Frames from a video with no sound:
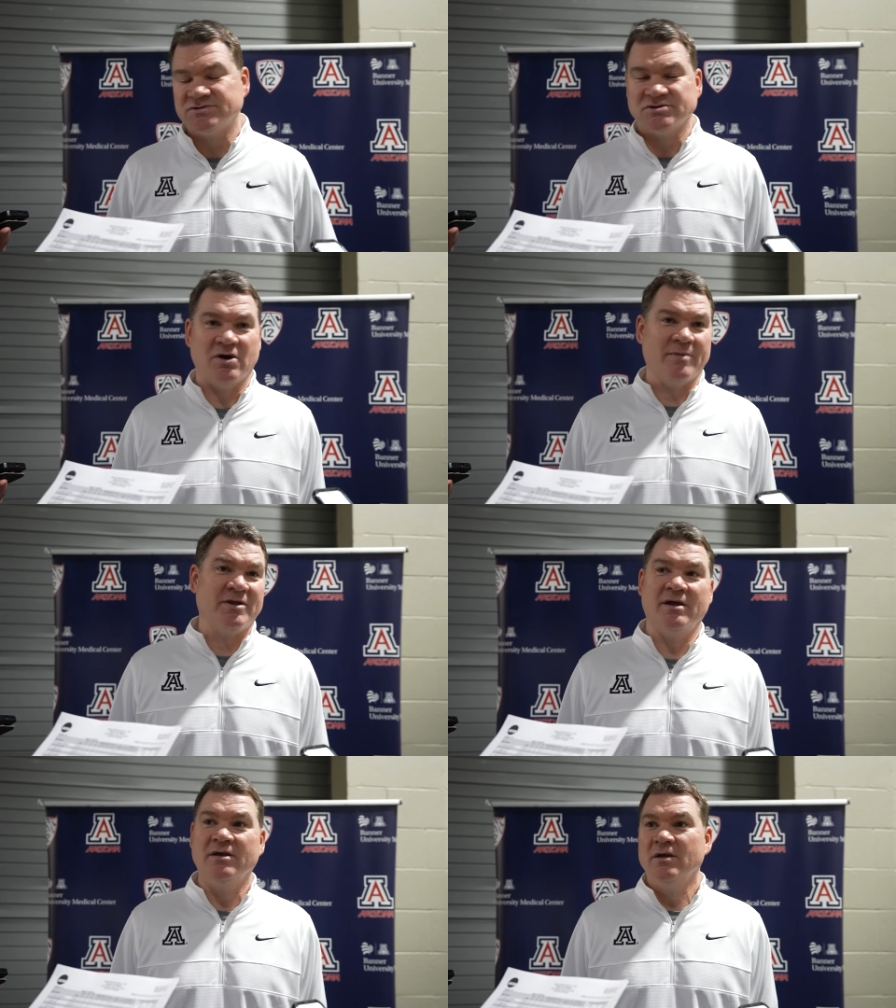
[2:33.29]
So, I
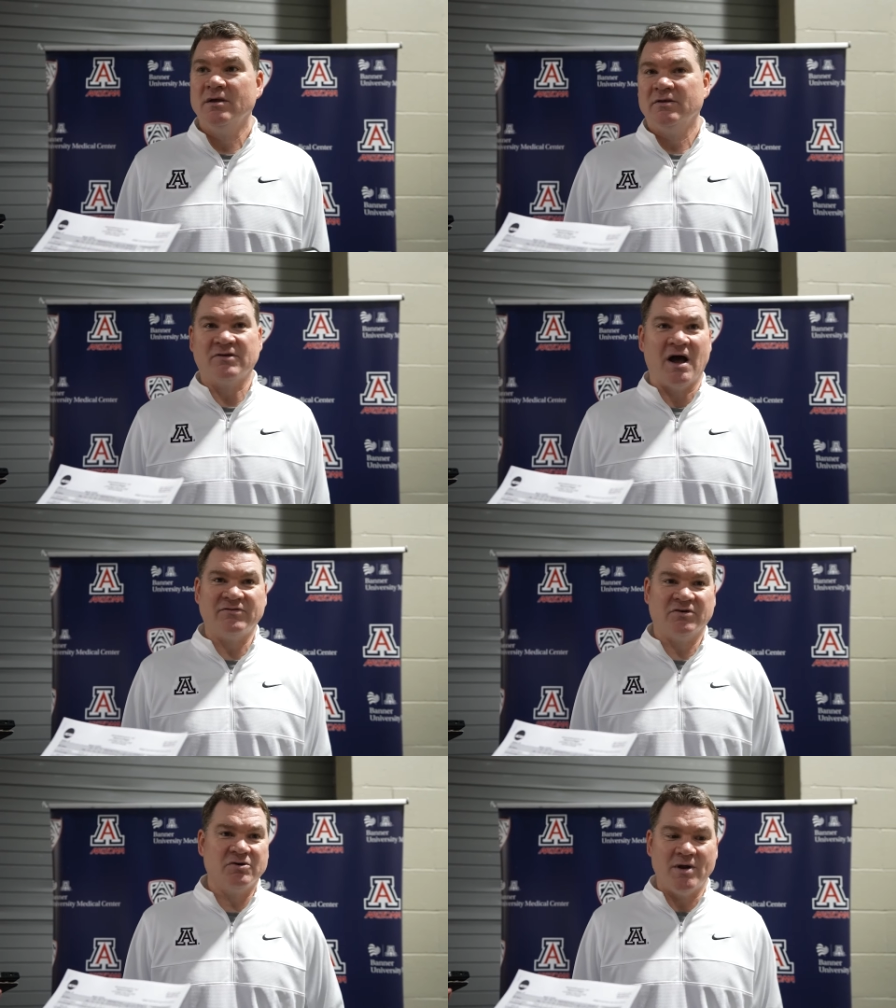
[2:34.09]
mean,
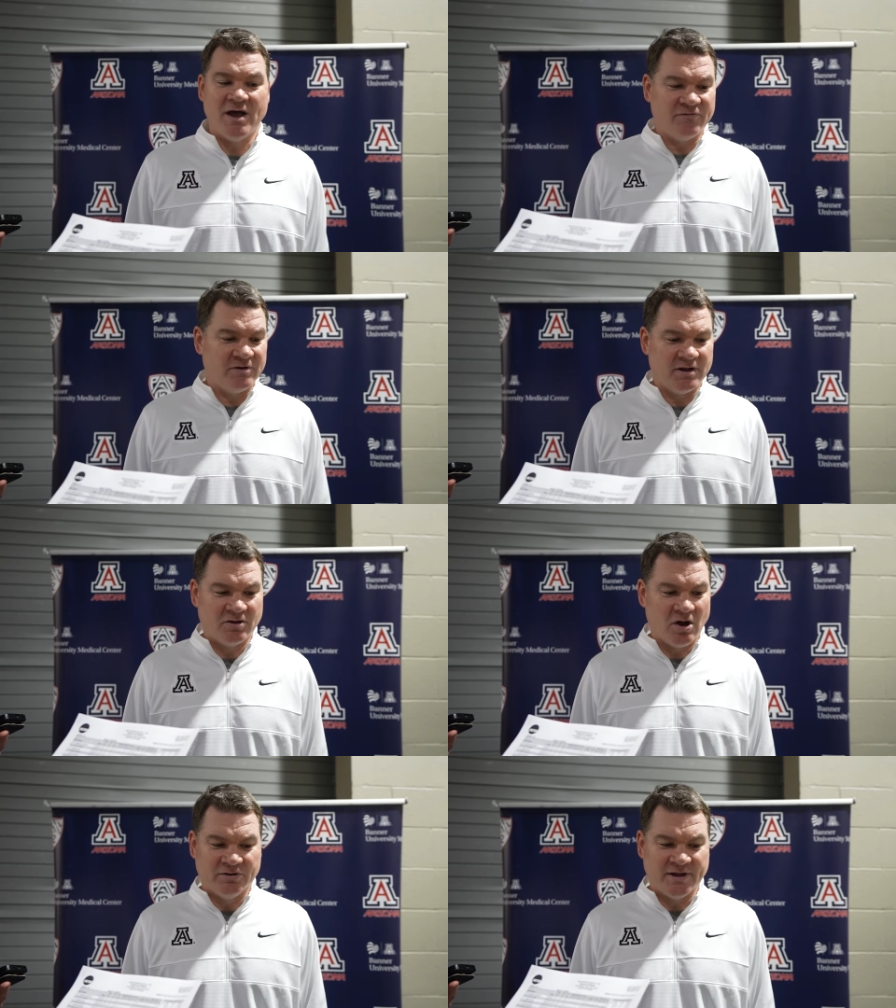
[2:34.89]
Scott's a good ref and,
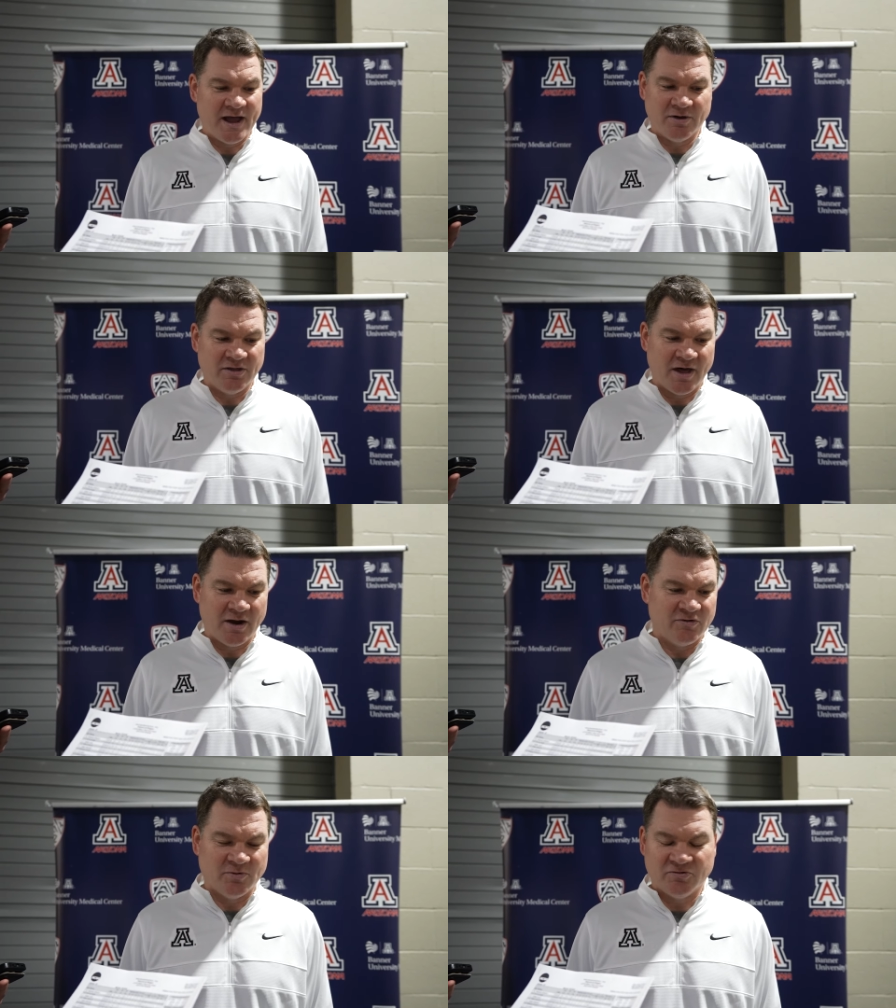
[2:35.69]
and called it how he thought
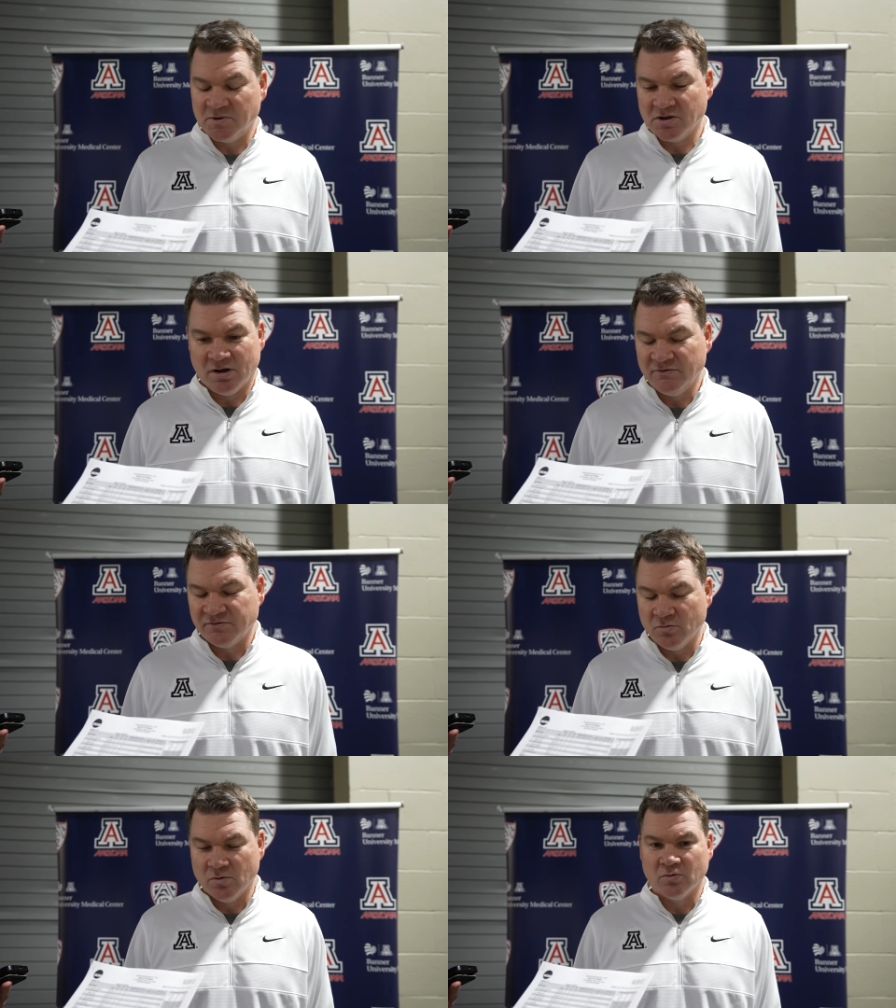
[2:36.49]
it was supposed to be called,
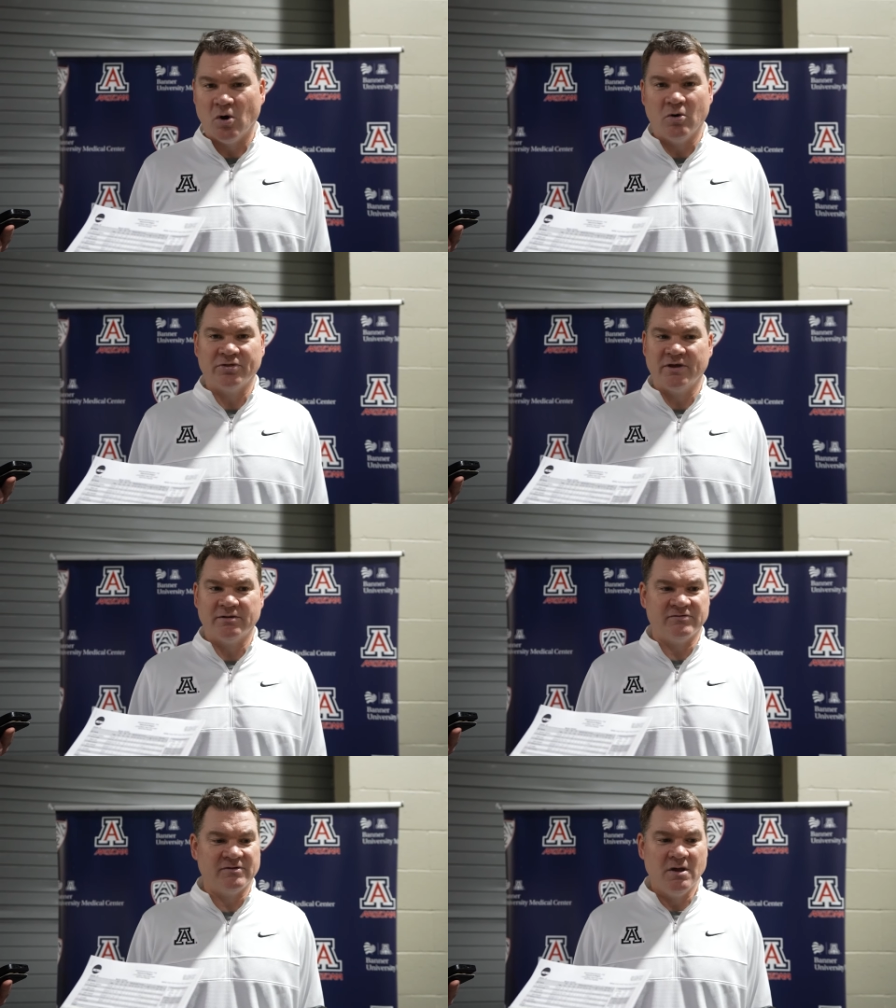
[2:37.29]
so we'll roll with it.
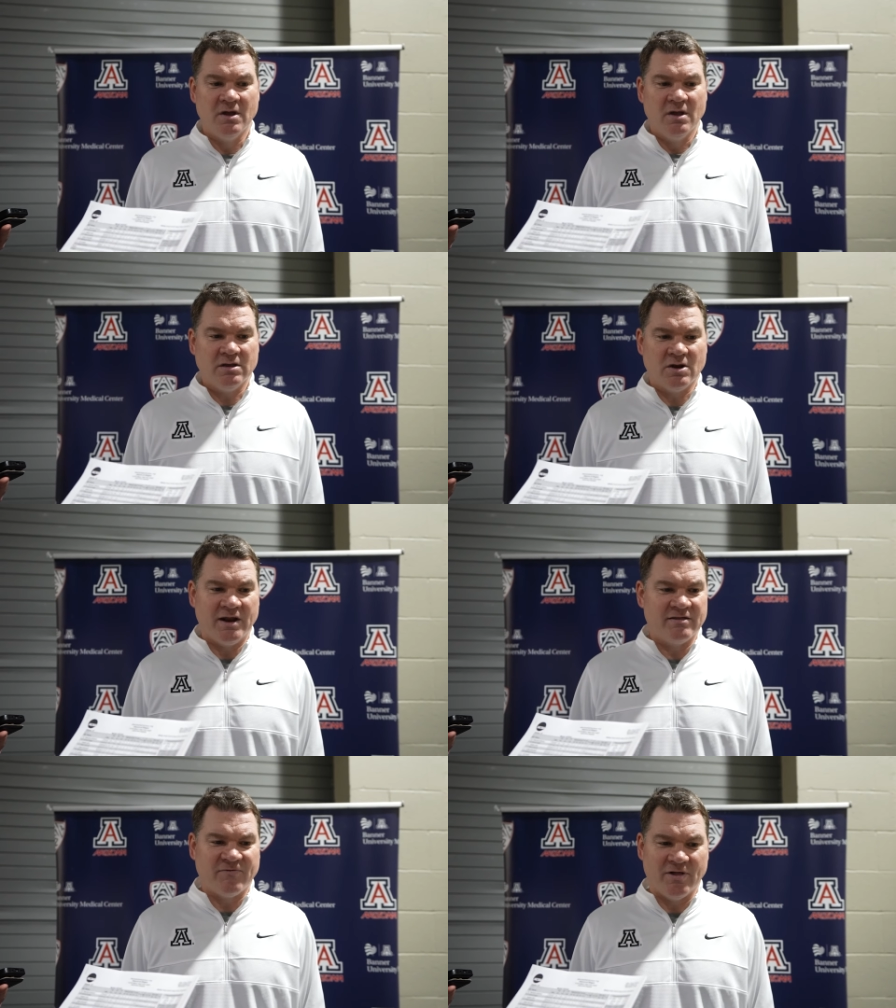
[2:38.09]
Just, you know,
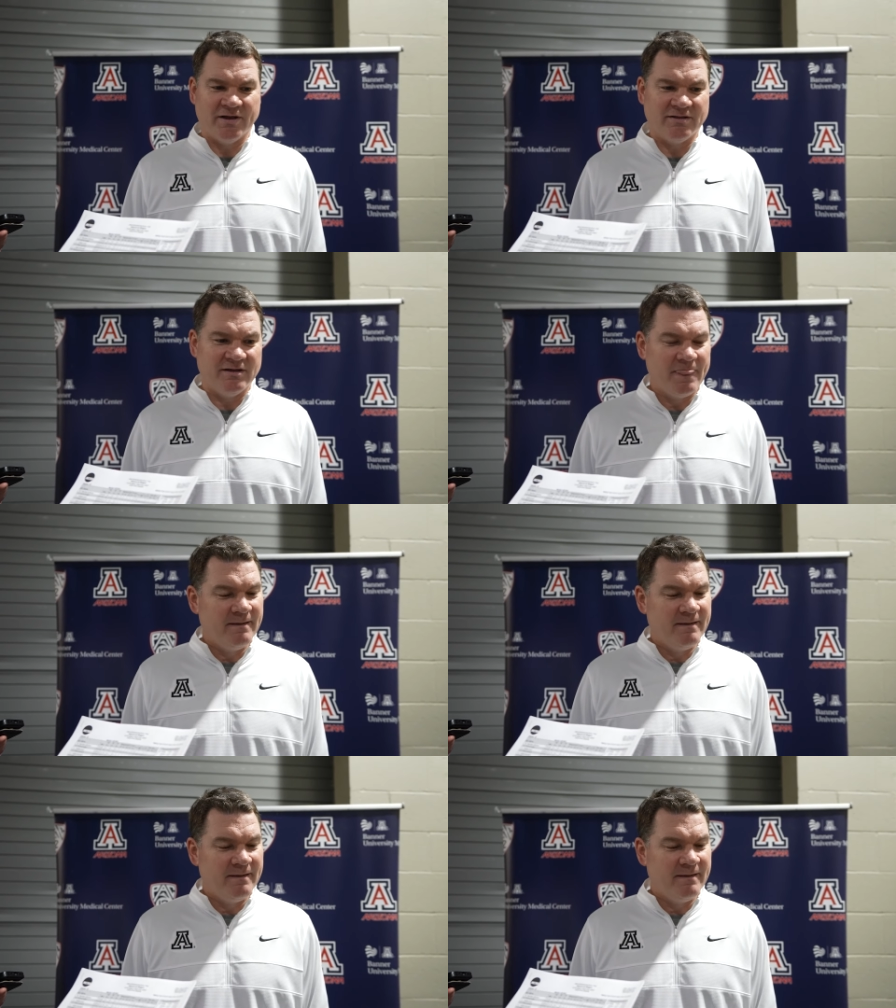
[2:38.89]
I just feel like the